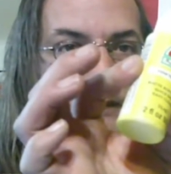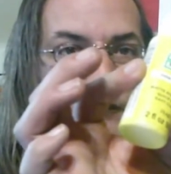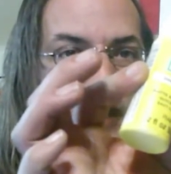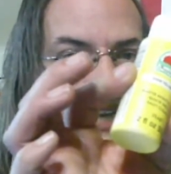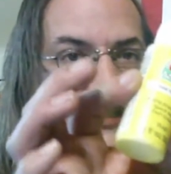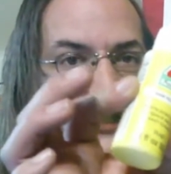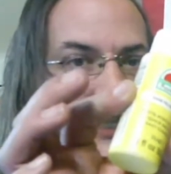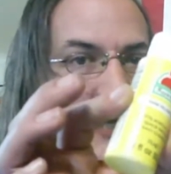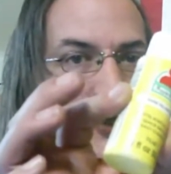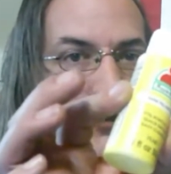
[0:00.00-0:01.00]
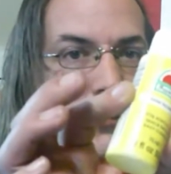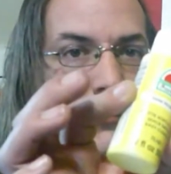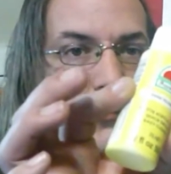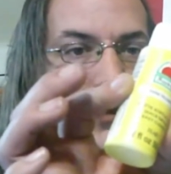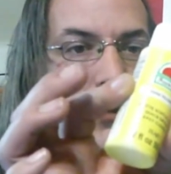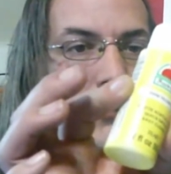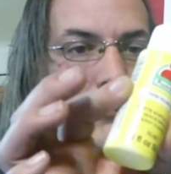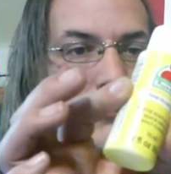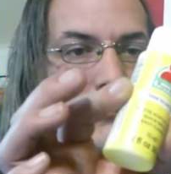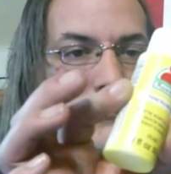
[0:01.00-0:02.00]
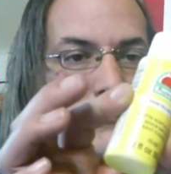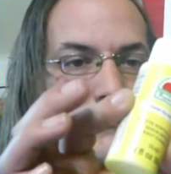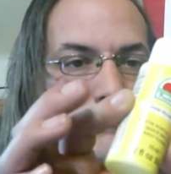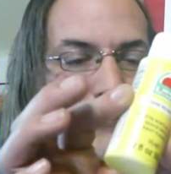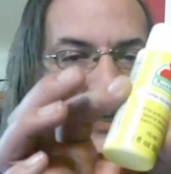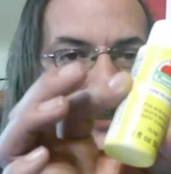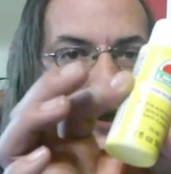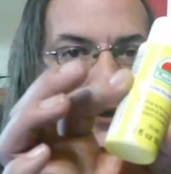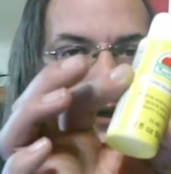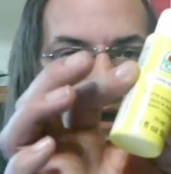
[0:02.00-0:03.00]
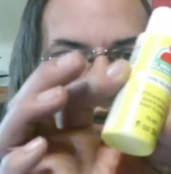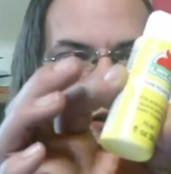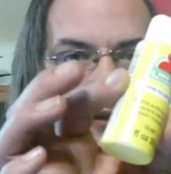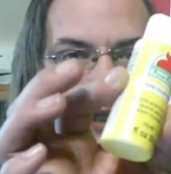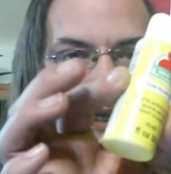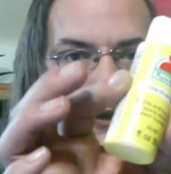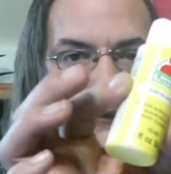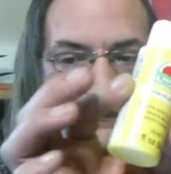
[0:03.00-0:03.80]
base layer, our base coat, our underlayer.